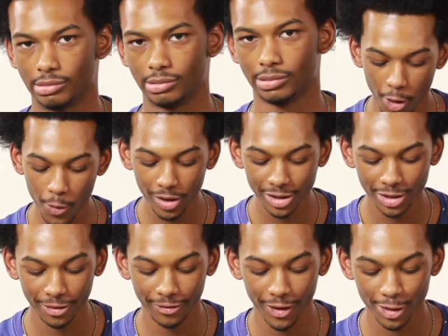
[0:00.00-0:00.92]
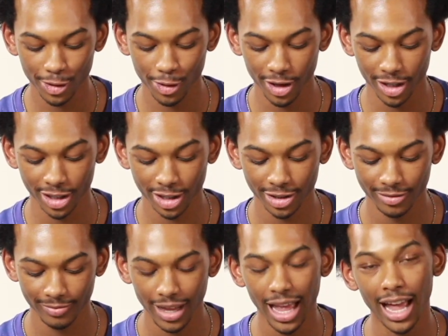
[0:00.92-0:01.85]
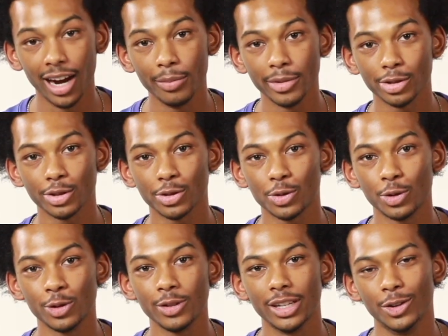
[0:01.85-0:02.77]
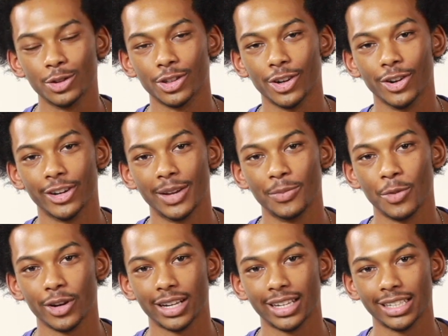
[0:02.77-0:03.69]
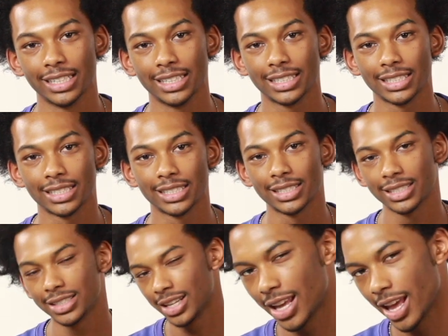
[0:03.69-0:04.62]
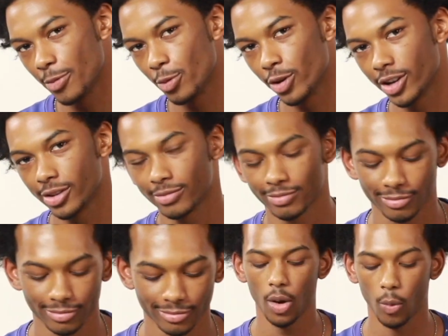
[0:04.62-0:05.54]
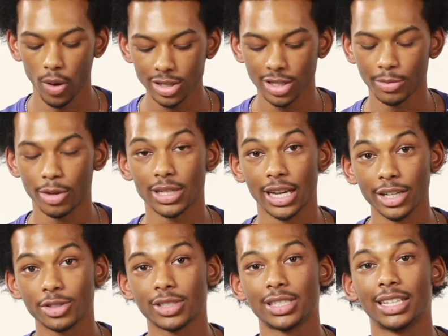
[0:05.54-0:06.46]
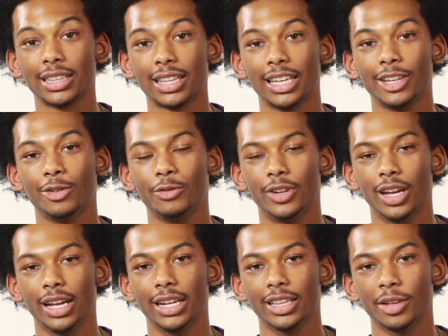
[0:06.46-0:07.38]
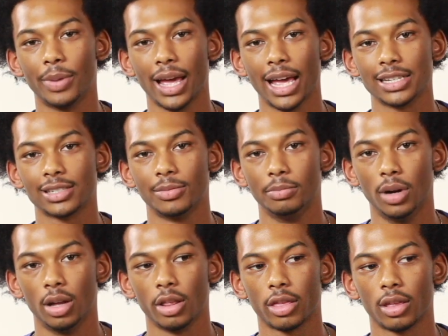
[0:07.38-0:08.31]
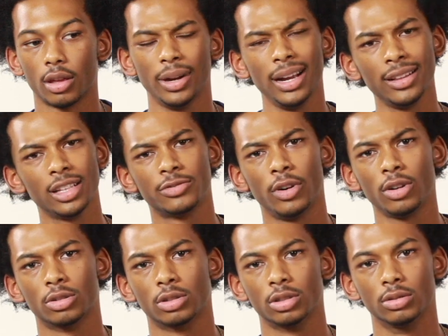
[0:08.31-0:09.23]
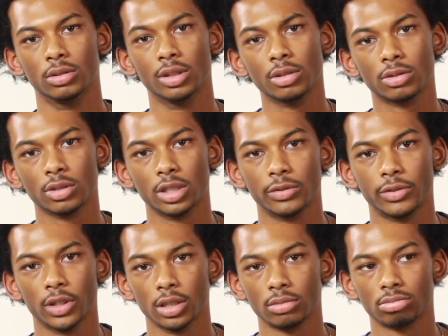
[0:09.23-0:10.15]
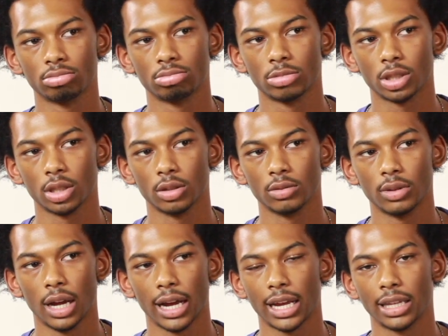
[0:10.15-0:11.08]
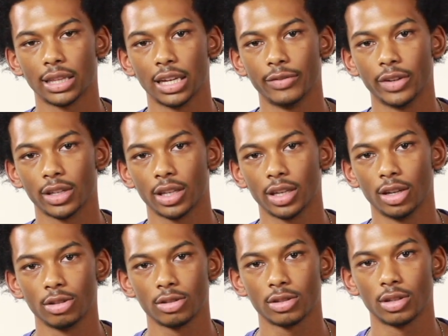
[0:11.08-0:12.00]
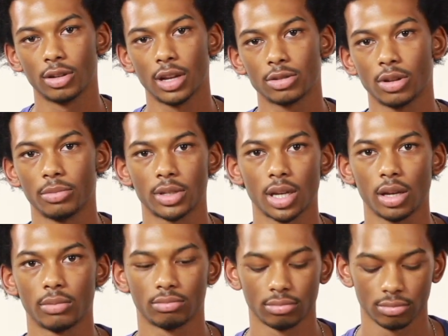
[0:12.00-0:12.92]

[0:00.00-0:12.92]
Who was your first crush? Elementary school, it was a girl named Morgan Hicks. Hey Morgan. What's the most interesting thing you've done in the past month? Probably this photo shoot. It was really fun. So I can't think of anything else, so that's what I'm gonna say.